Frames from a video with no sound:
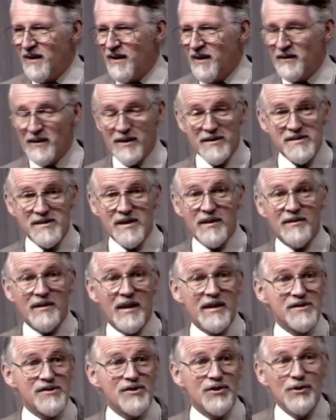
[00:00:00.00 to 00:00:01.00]
And I said,
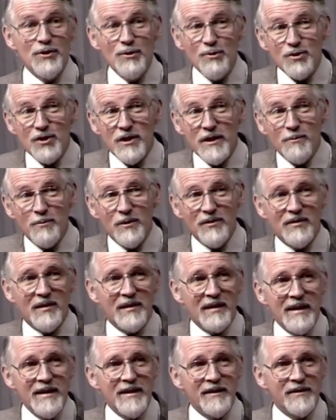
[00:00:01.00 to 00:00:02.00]
that's usually with the
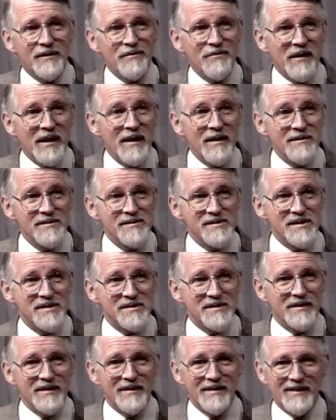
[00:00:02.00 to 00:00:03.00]
laying on of hands,
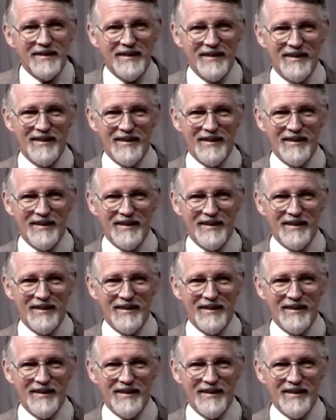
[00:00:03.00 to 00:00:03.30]
isn't it?